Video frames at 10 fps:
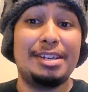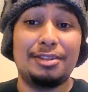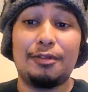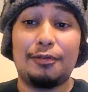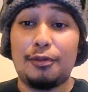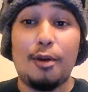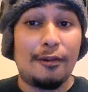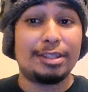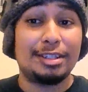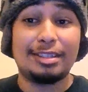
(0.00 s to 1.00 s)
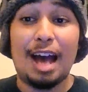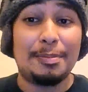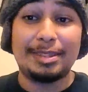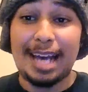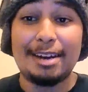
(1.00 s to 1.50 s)
for whoever's at the
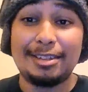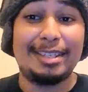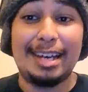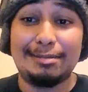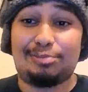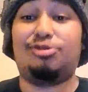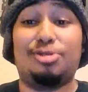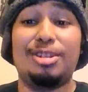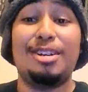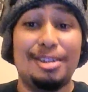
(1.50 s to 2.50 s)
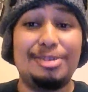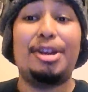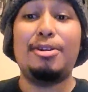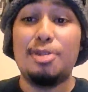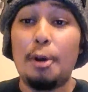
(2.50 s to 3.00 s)
top of Tiger's Den.
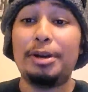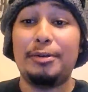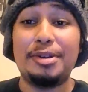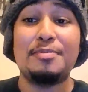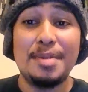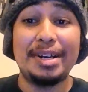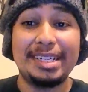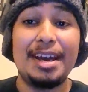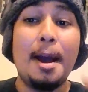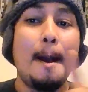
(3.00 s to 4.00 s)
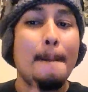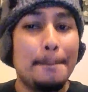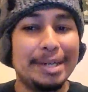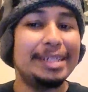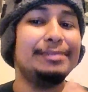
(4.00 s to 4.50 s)
They're loaded with money.
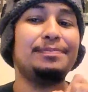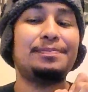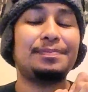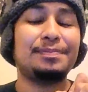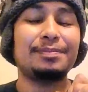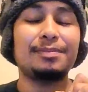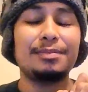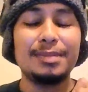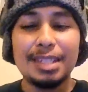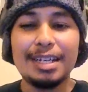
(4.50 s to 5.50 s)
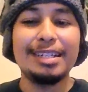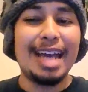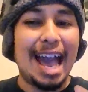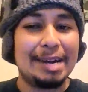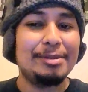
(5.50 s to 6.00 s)
But
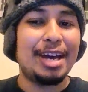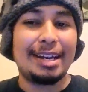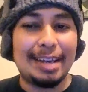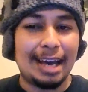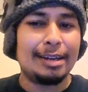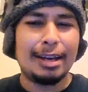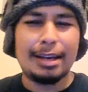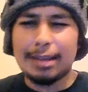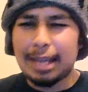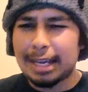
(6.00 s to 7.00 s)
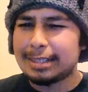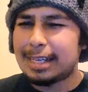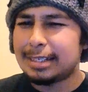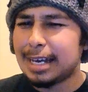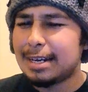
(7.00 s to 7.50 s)
in anime, you gotta kind of, like I said,
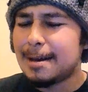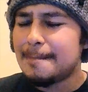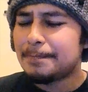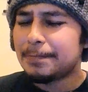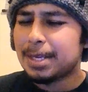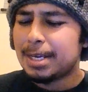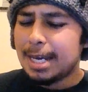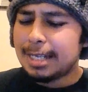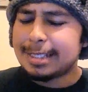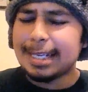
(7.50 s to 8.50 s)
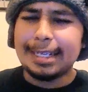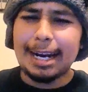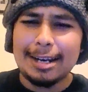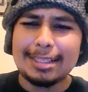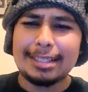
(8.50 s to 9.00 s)
it's
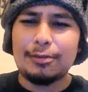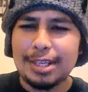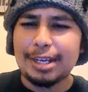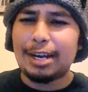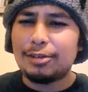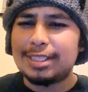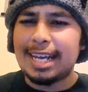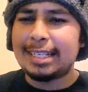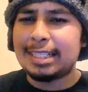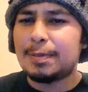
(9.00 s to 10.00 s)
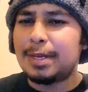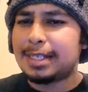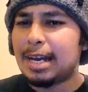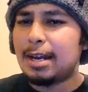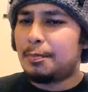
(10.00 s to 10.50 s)
hilarious that the way they're kind of doing this antics, but
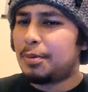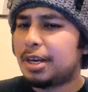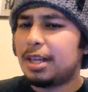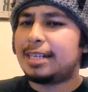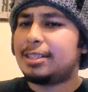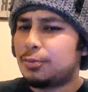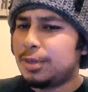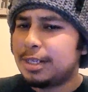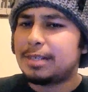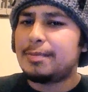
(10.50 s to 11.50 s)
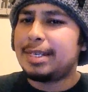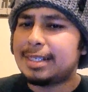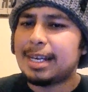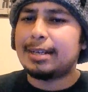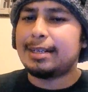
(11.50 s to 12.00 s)
they're putting a lot of surrealism
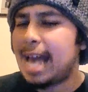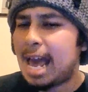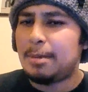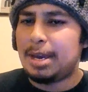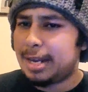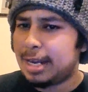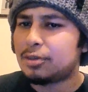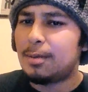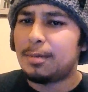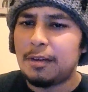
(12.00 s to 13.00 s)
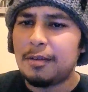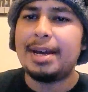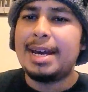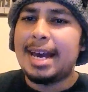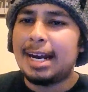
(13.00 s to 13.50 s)
inside this anime, and that's what I'm loving about
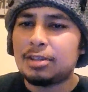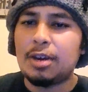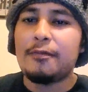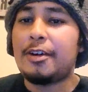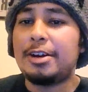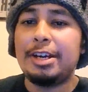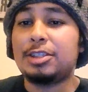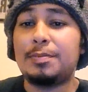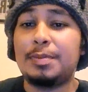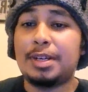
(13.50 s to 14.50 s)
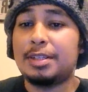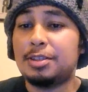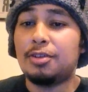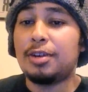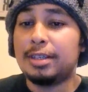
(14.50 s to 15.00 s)
it. And that's why I'm very interested, because
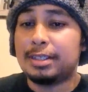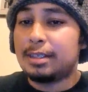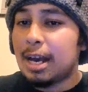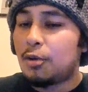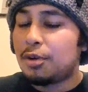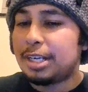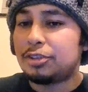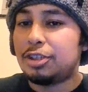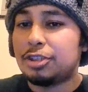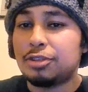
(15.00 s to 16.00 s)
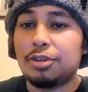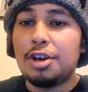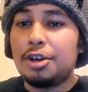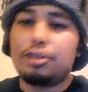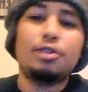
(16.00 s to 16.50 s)
it's not going that traditional
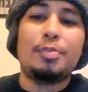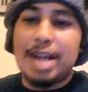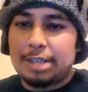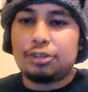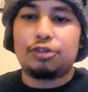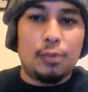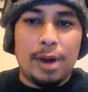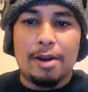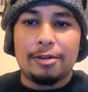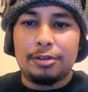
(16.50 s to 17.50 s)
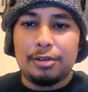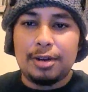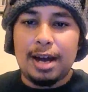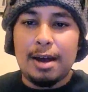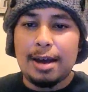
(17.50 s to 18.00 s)
supernatural route.
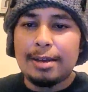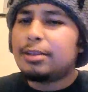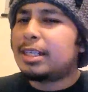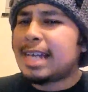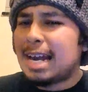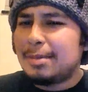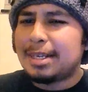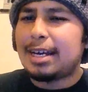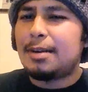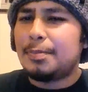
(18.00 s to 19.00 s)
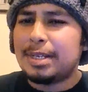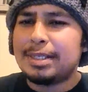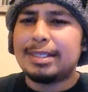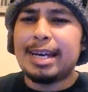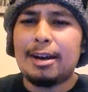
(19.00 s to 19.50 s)
This anime kind of
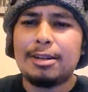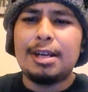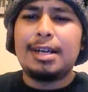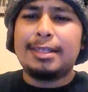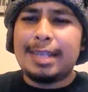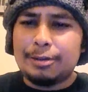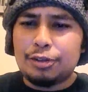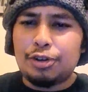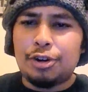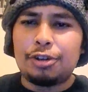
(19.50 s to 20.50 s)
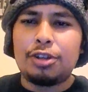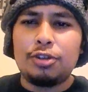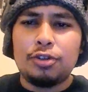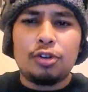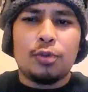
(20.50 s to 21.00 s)
brings it down to earth.
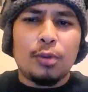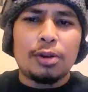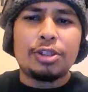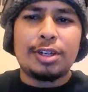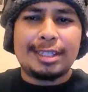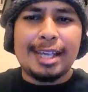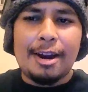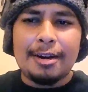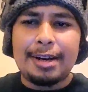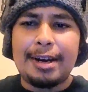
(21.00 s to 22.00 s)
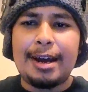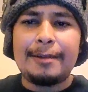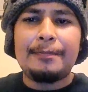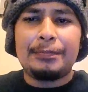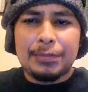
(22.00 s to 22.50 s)
And, you want to watch it on a Saturday
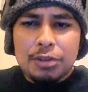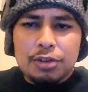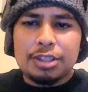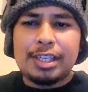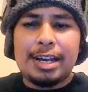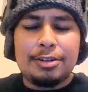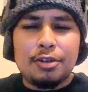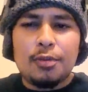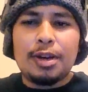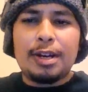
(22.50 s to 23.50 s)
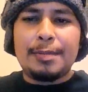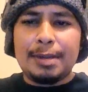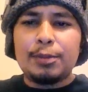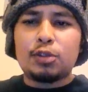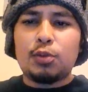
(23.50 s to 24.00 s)
night. You're just saying, you know what? Let
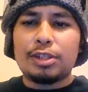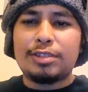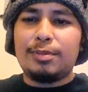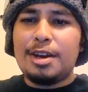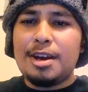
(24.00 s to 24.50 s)
me just watch some